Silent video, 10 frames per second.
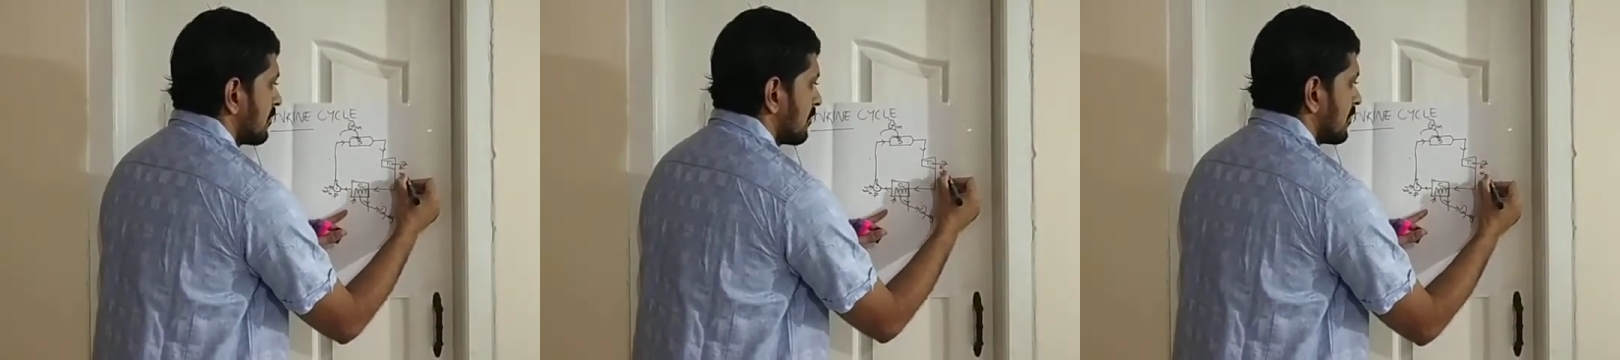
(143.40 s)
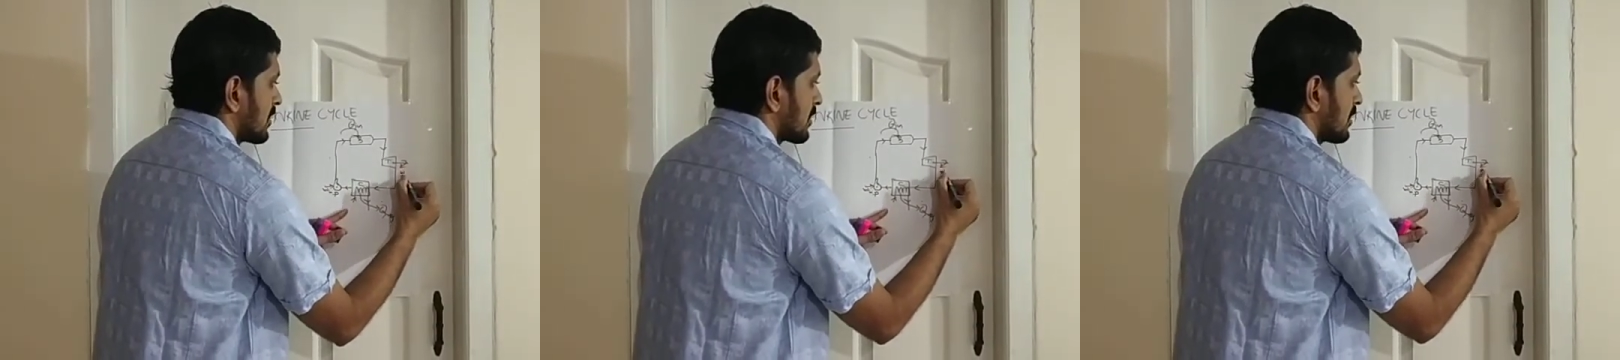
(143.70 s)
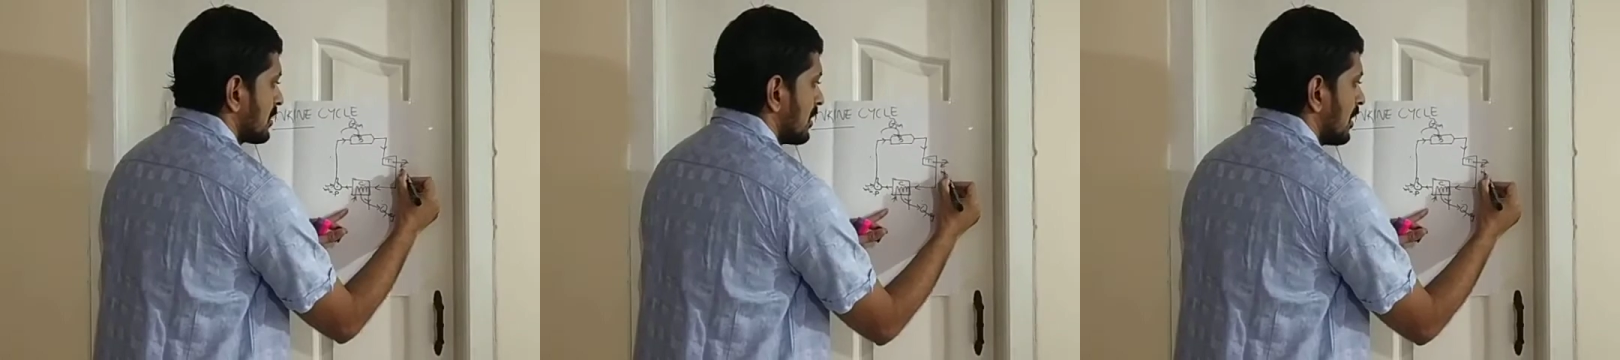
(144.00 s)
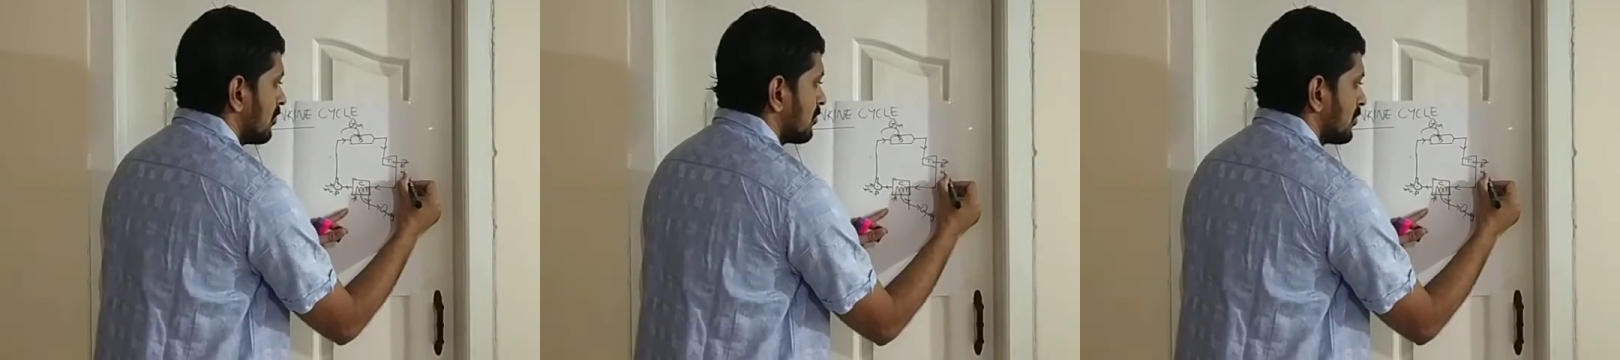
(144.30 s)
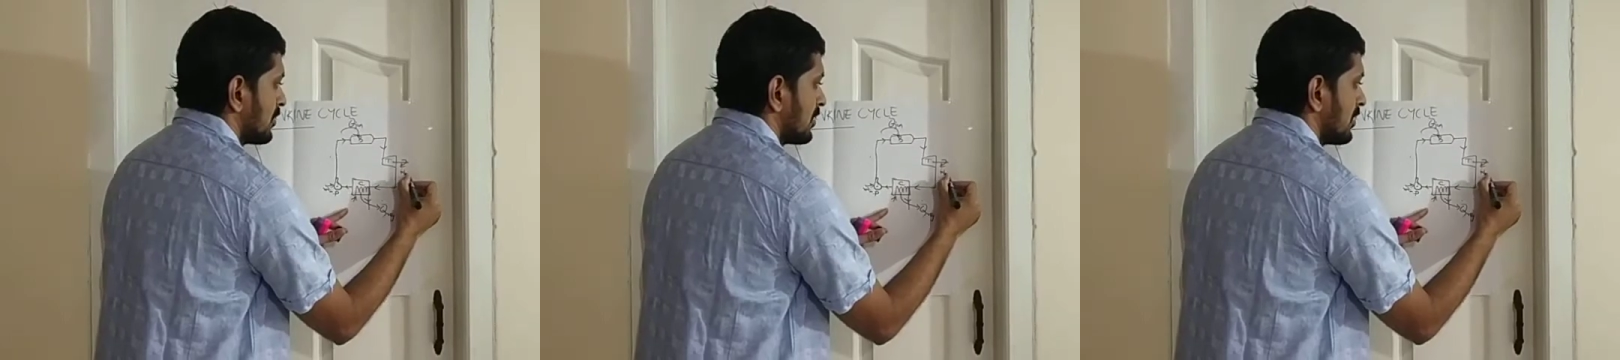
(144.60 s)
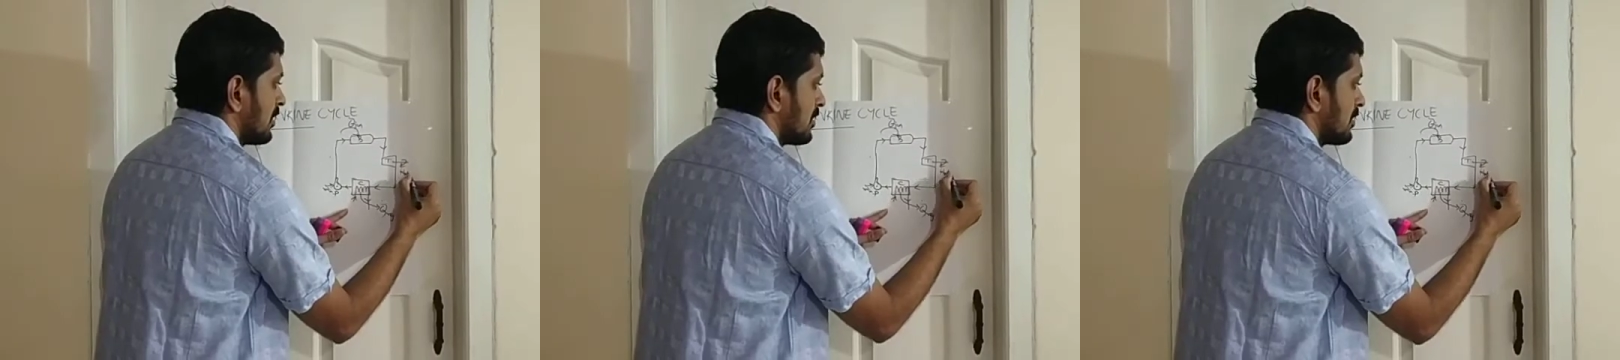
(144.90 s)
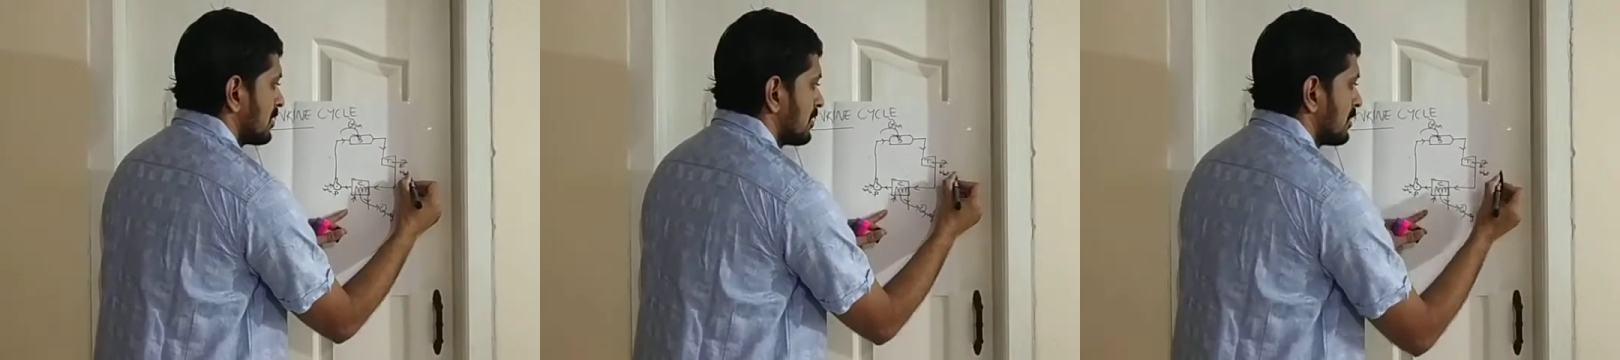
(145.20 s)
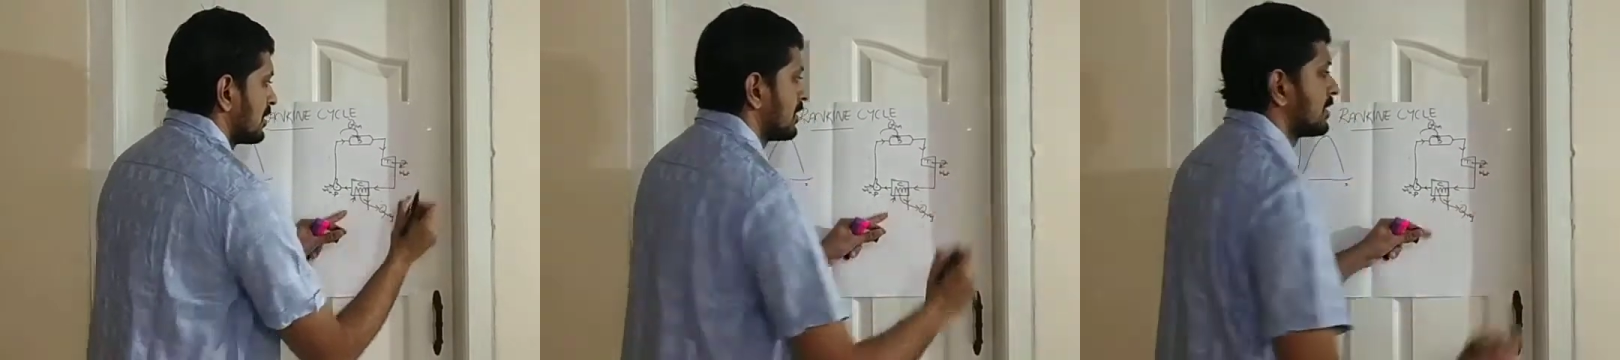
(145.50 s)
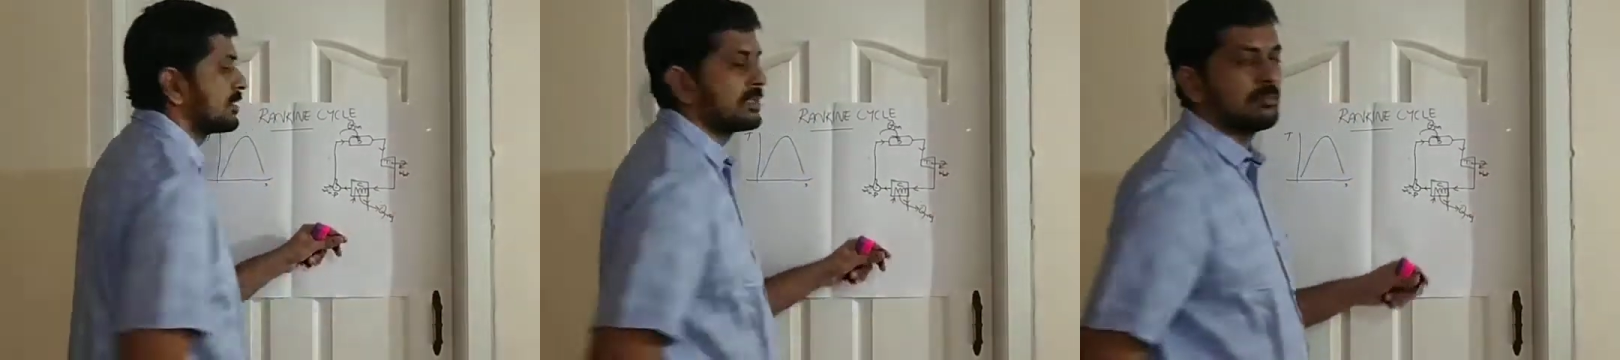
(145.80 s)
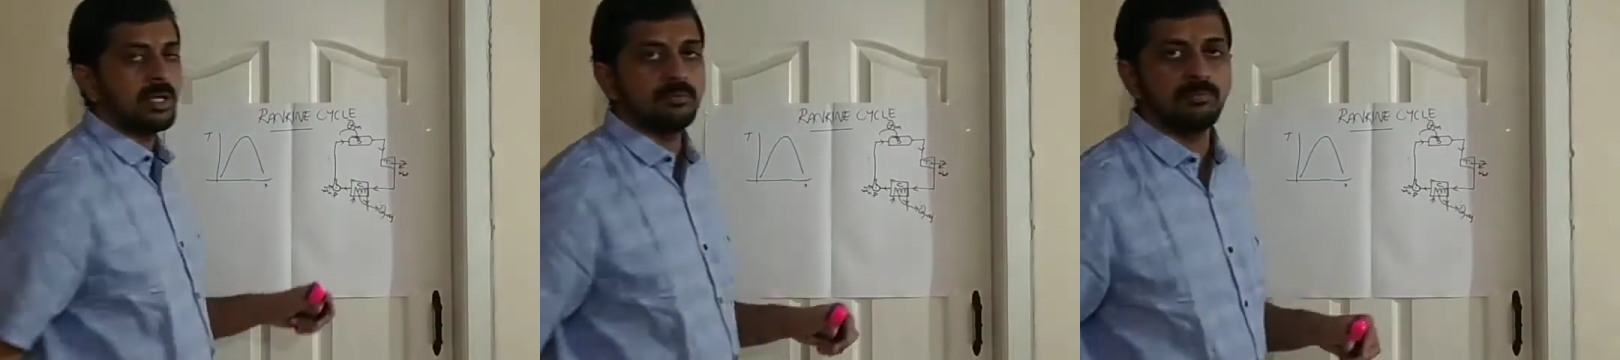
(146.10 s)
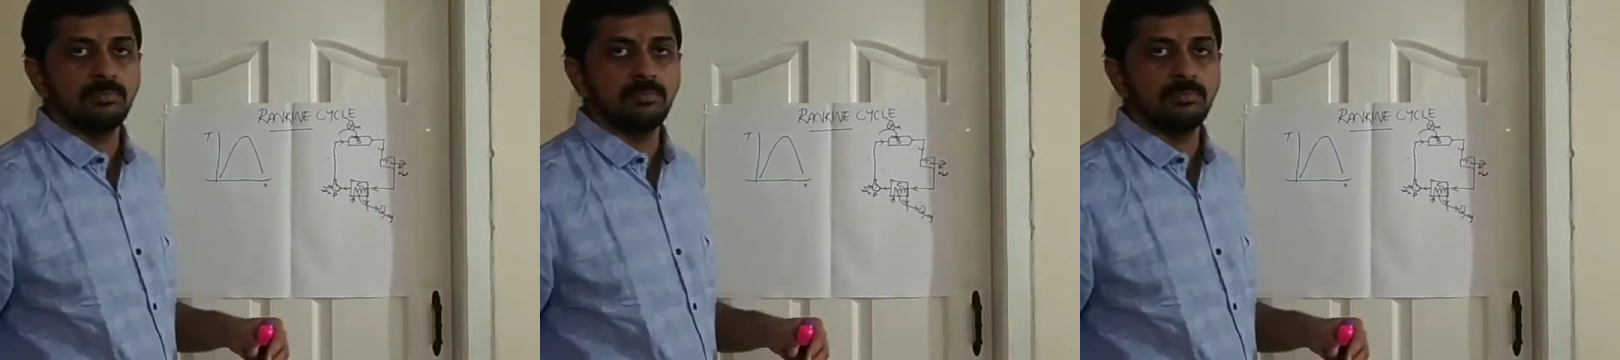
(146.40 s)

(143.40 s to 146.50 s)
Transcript: work output in the turbine,